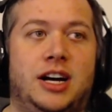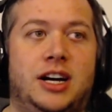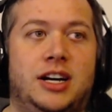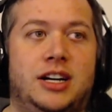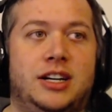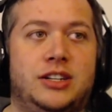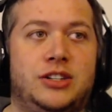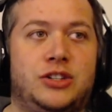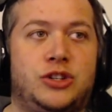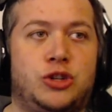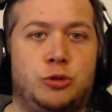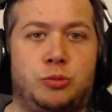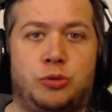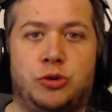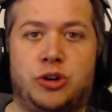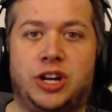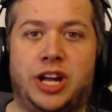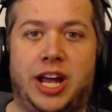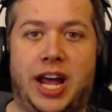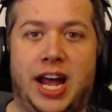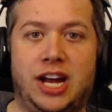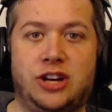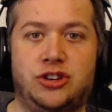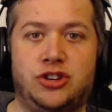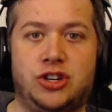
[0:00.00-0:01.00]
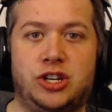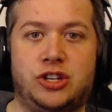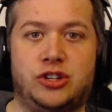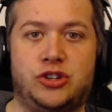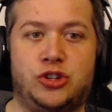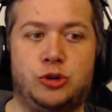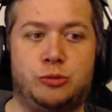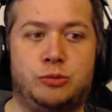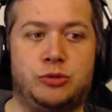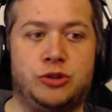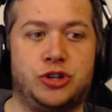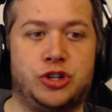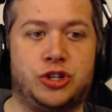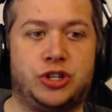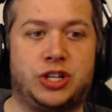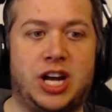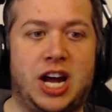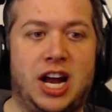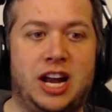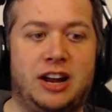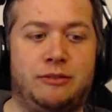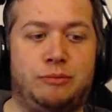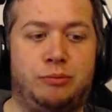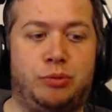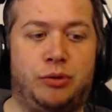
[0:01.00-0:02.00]
super engaging, super just
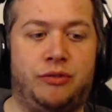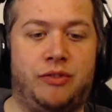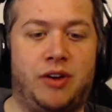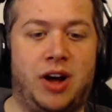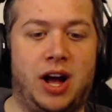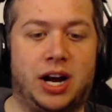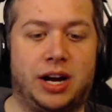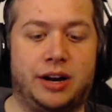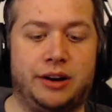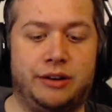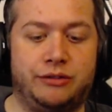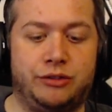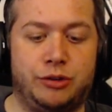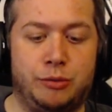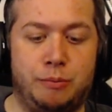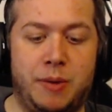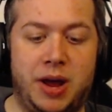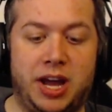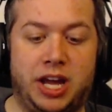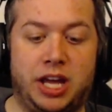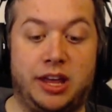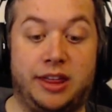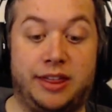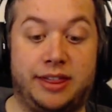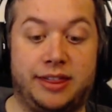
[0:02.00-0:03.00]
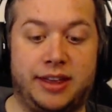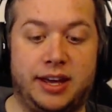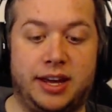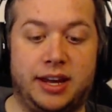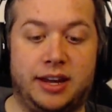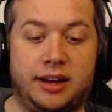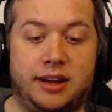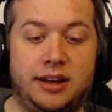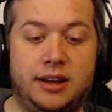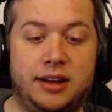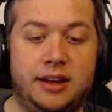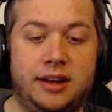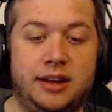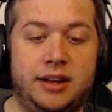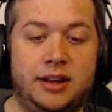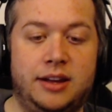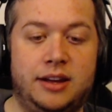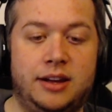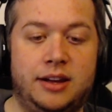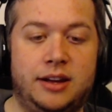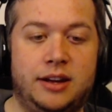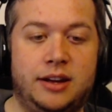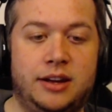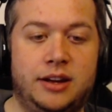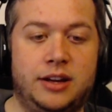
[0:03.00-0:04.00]
kind of provocative to make you think.
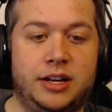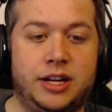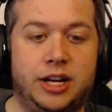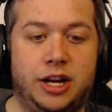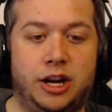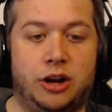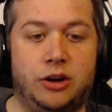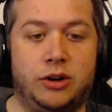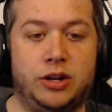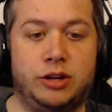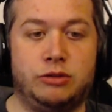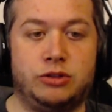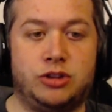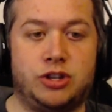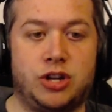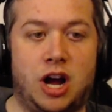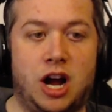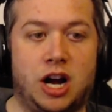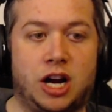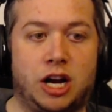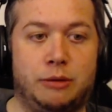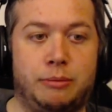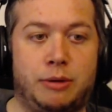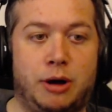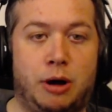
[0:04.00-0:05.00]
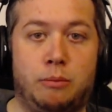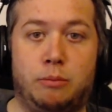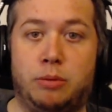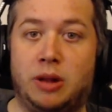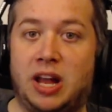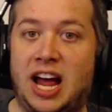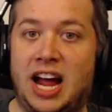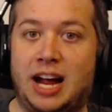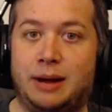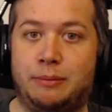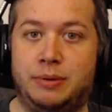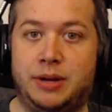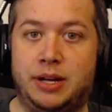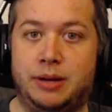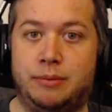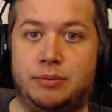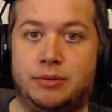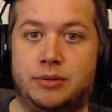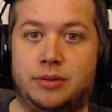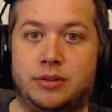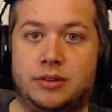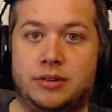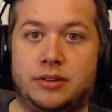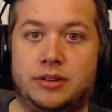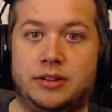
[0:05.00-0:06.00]
You know, he was talking about black
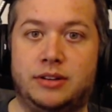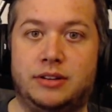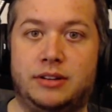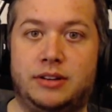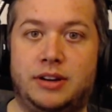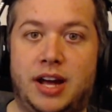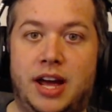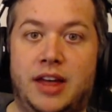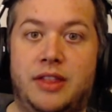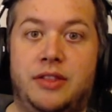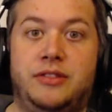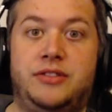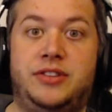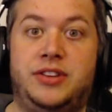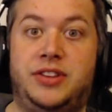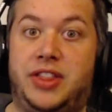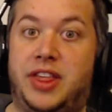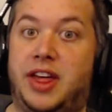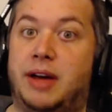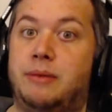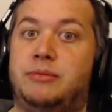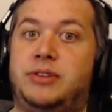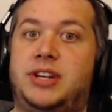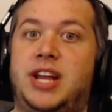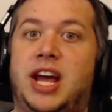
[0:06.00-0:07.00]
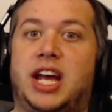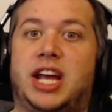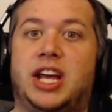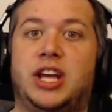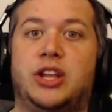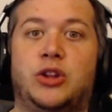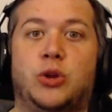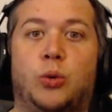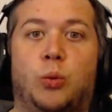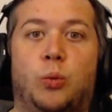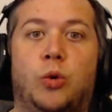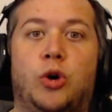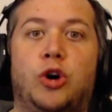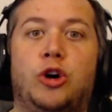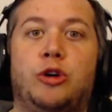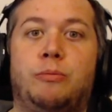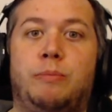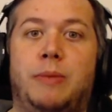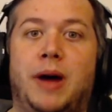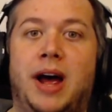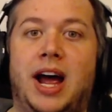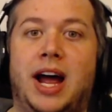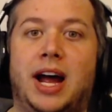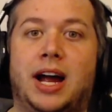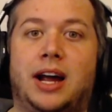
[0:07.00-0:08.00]
people and them taking the word
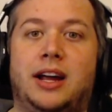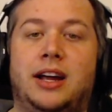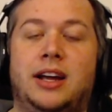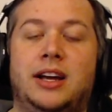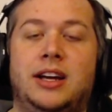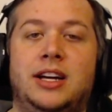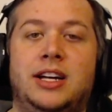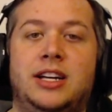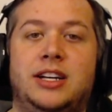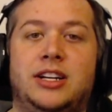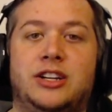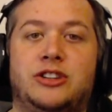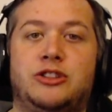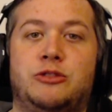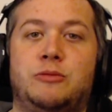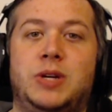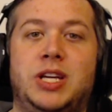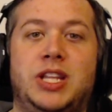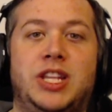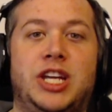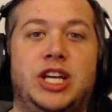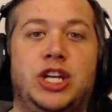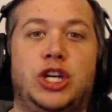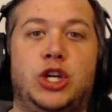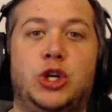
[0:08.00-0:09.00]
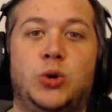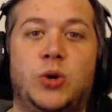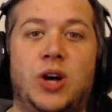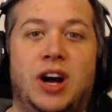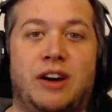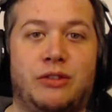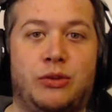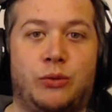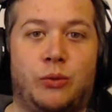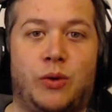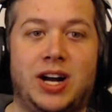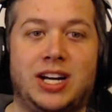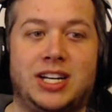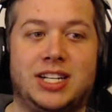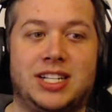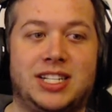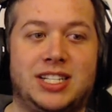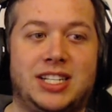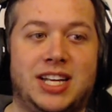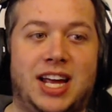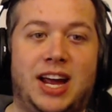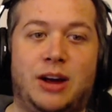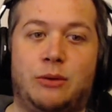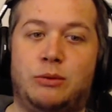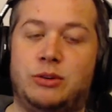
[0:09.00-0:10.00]
back. Doesn't mean that you have the right to
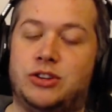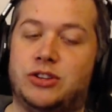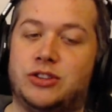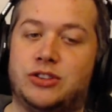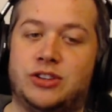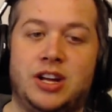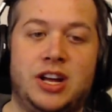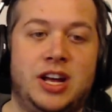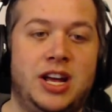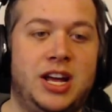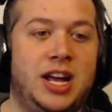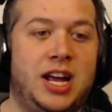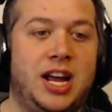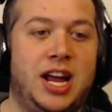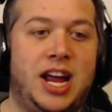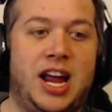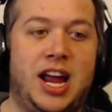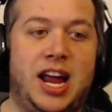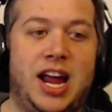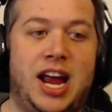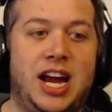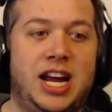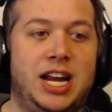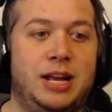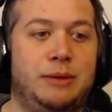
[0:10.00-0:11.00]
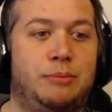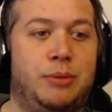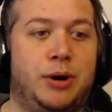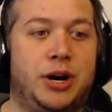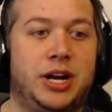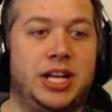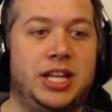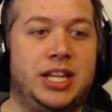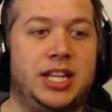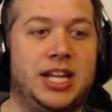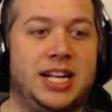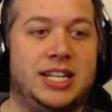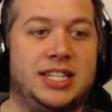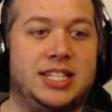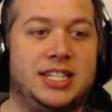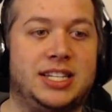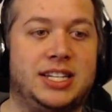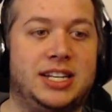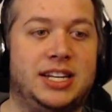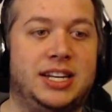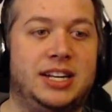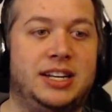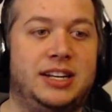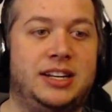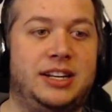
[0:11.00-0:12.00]
say, which is anybody that's,
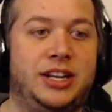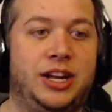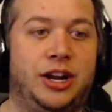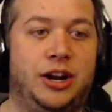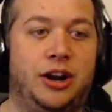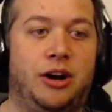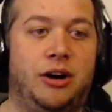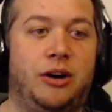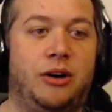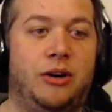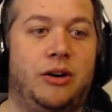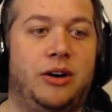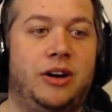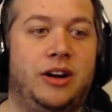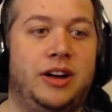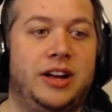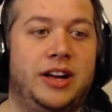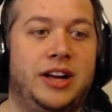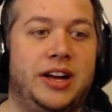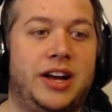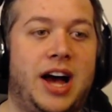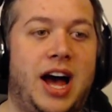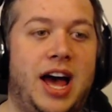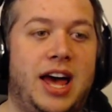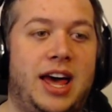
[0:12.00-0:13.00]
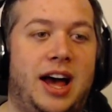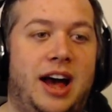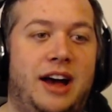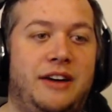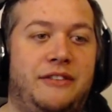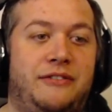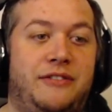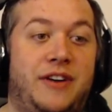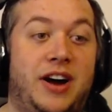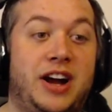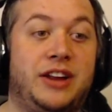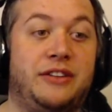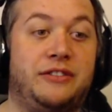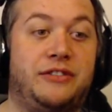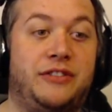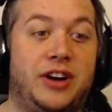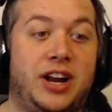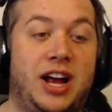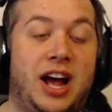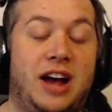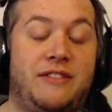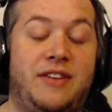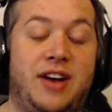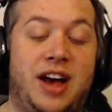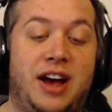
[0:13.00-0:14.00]
you know, I find it funny.
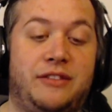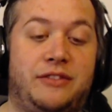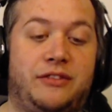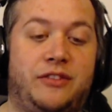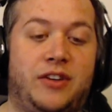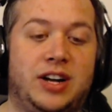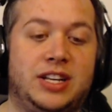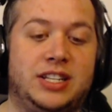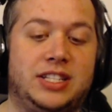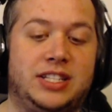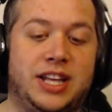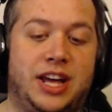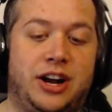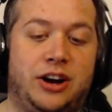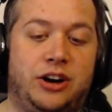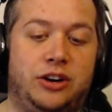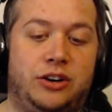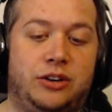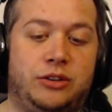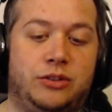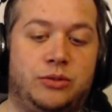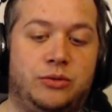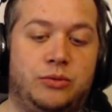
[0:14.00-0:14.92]
I've had friends that are